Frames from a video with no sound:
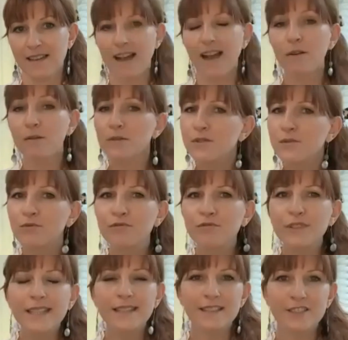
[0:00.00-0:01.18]
I was
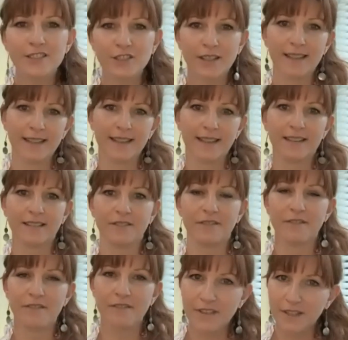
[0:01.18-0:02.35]
really trying
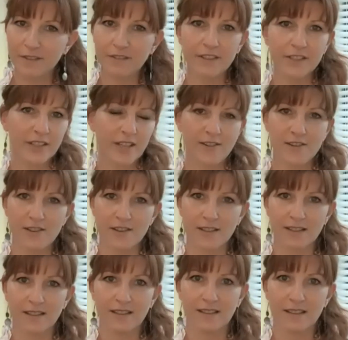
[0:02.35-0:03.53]
very, very
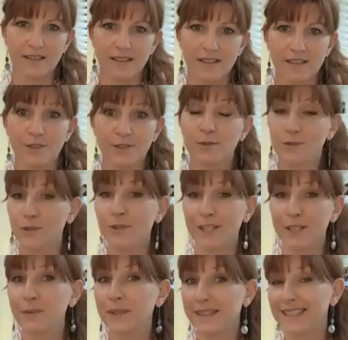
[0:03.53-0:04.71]
hard to trade
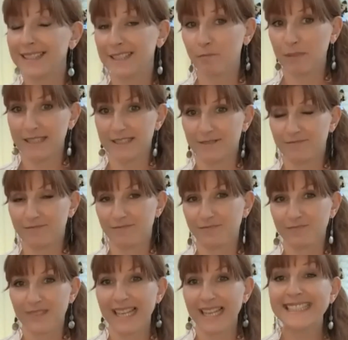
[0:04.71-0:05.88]
with discipline
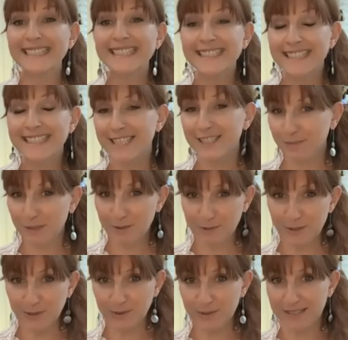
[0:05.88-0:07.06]
and stick to my
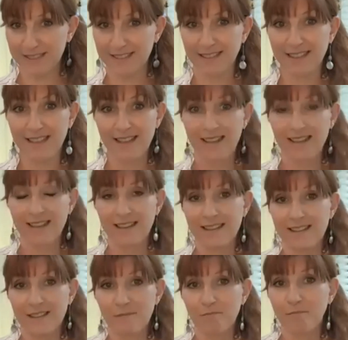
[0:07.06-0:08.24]
rules.
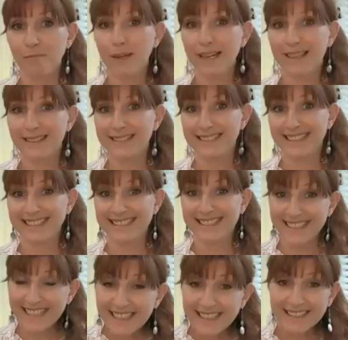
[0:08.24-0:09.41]
But at
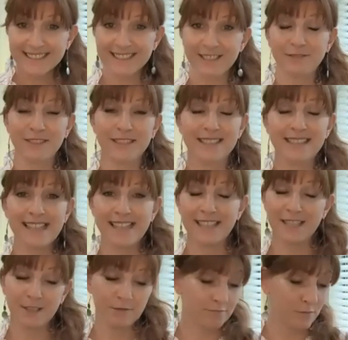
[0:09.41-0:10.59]
the end of the
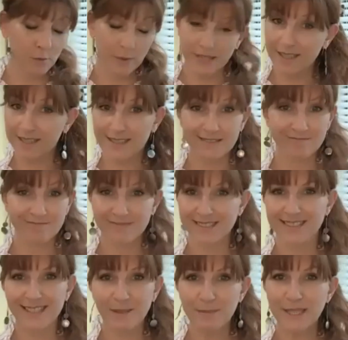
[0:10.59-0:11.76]
day, week, and
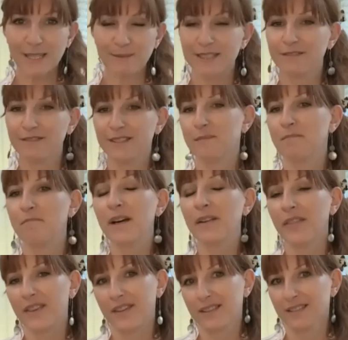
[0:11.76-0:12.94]
sometimes even a
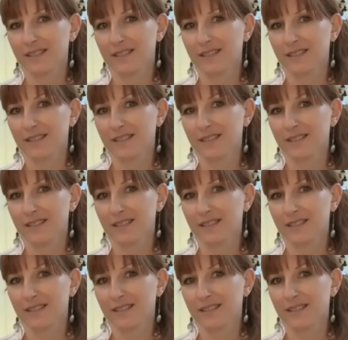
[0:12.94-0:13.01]
month,